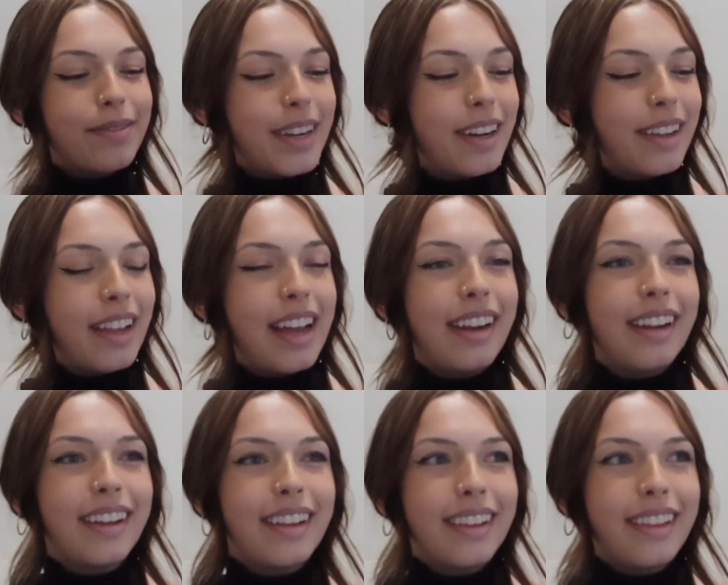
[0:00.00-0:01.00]
feel like
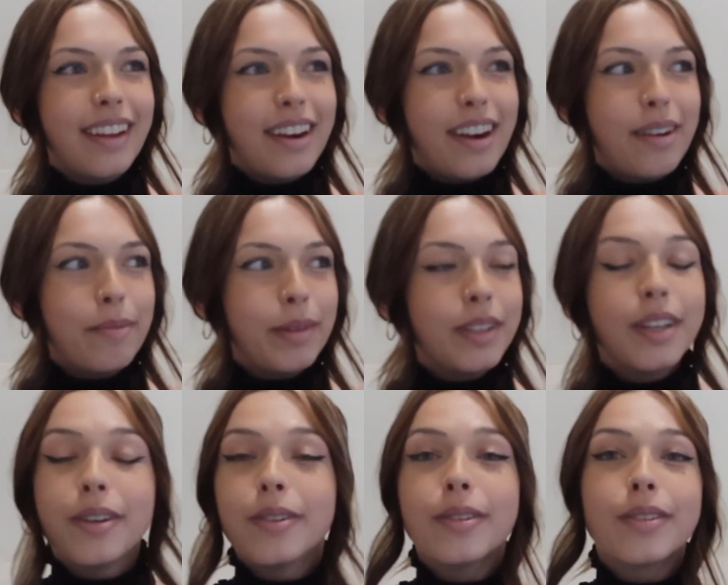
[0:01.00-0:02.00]
their
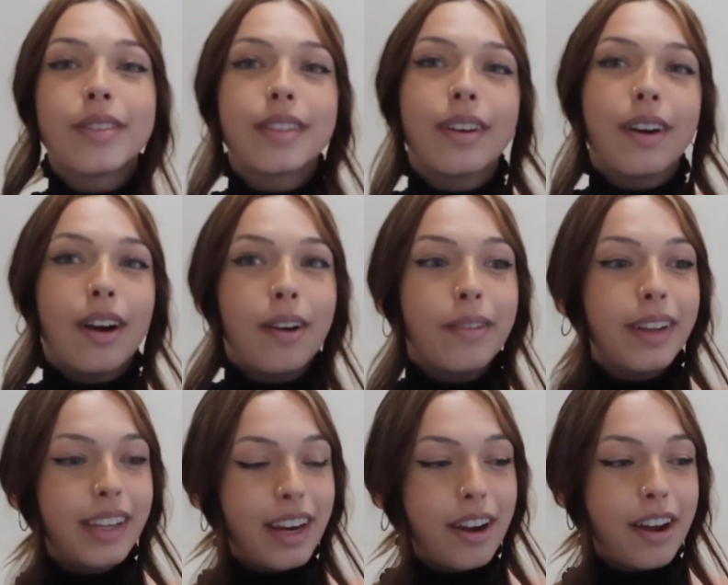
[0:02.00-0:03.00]
materials are
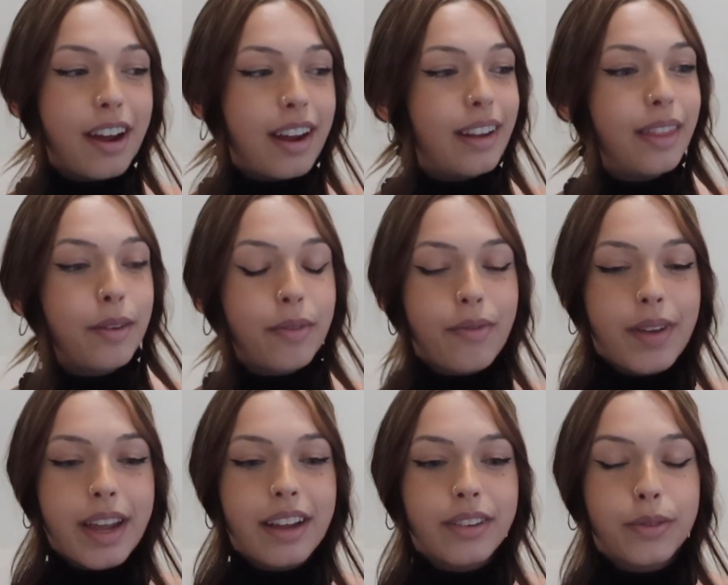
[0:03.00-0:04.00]
really good. The
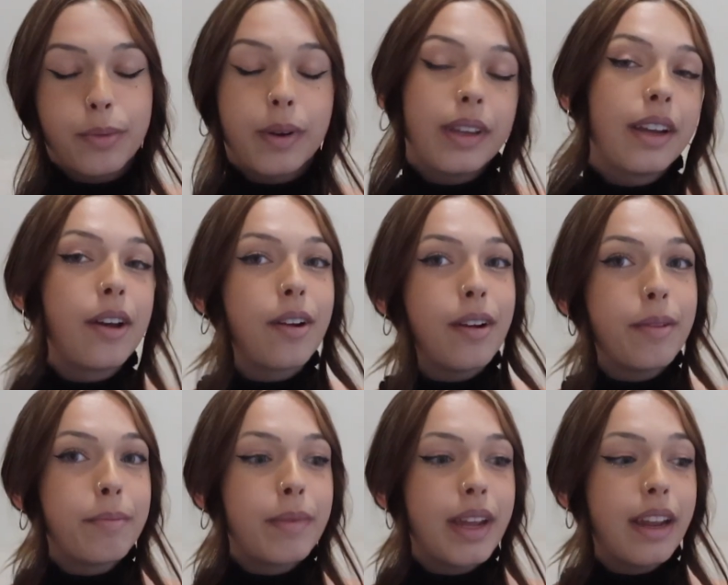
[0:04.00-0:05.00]
fit is really good
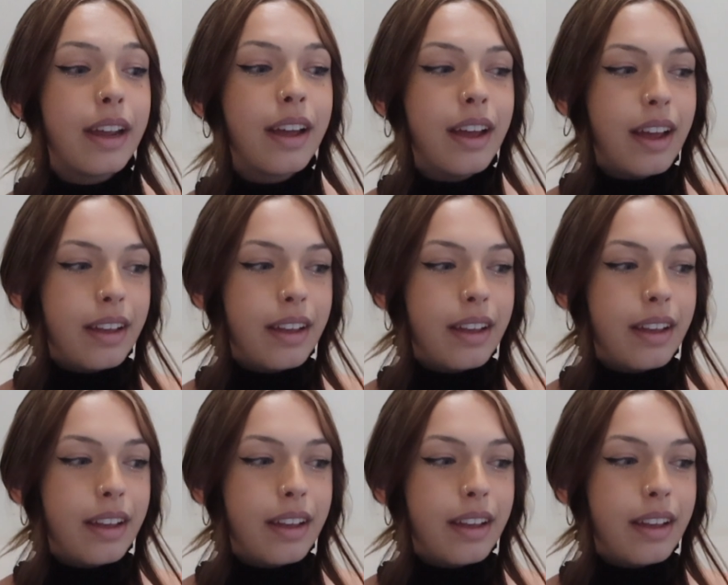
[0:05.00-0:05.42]
on me.